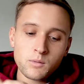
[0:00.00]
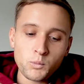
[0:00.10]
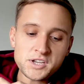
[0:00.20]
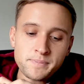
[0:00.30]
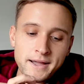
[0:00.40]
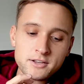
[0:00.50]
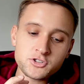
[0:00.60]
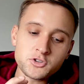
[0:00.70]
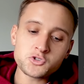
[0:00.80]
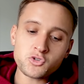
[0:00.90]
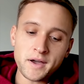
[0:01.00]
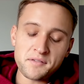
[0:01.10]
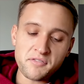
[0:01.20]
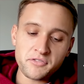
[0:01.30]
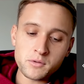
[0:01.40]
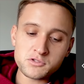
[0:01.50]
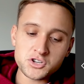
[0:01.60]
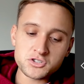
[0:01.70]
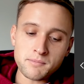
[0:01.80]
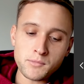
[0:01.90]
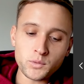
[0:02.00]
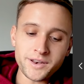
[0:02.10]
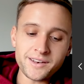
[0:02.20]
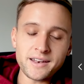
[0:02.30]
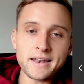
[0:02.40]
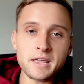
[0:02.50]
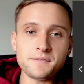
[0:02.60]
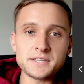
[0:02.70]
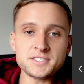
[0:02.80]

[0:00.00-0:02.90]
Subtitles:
Which patterns do you trade for futures, morning and evening